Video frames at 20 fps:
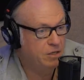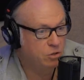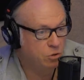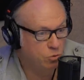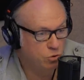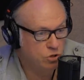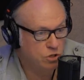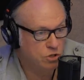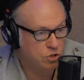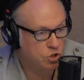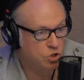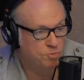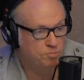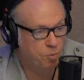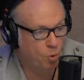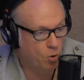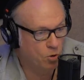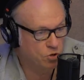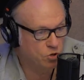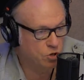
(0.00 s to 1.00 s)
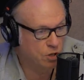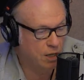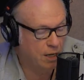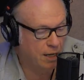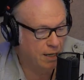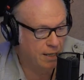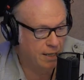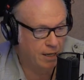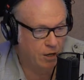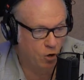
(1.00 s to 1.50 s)
news in sports,
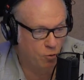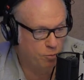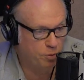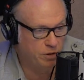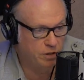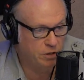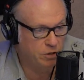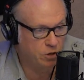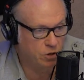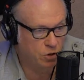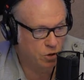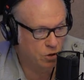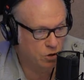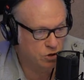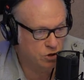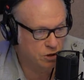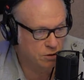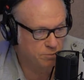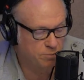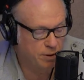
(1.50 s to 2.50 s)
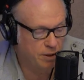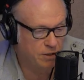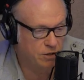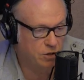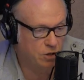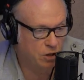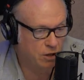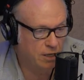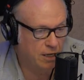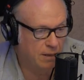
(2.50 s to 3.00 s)
and I hope we didn't curse it by
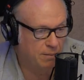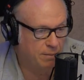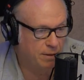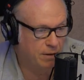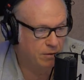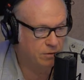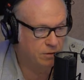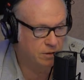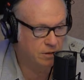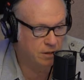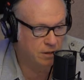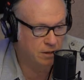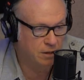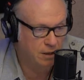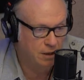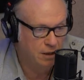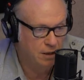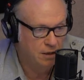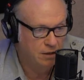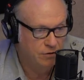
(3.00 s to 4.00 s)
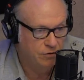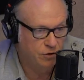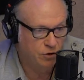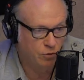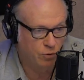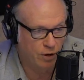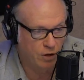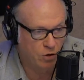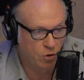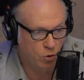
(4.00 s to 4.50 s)
talking about the
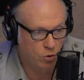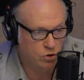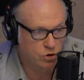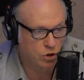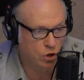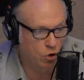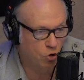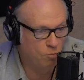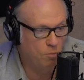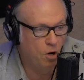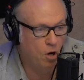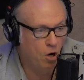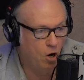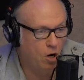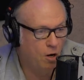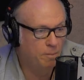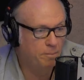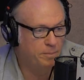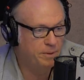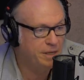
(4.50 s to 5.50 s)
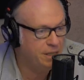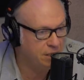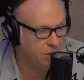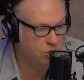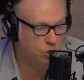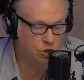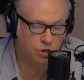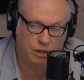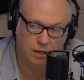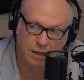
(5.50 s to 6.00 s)
great horse Omaha
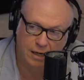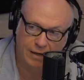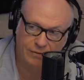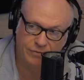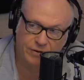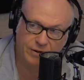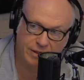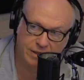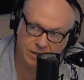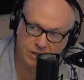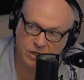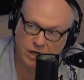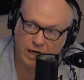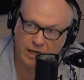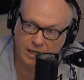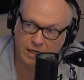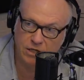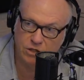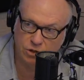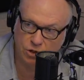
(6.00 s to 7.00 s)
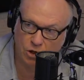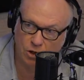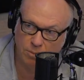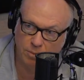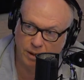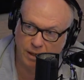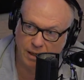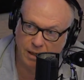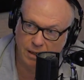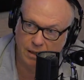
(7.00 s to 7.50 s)
Beach at the Kentucky
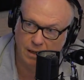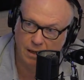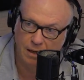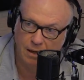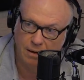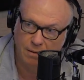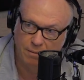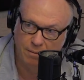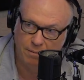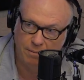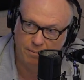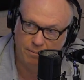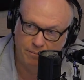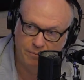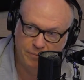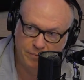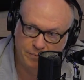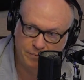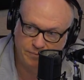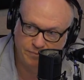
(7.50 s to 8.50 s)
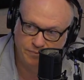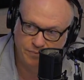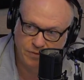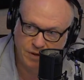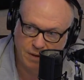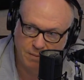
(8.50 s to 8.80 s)
Derby. Yeah, sad news for him,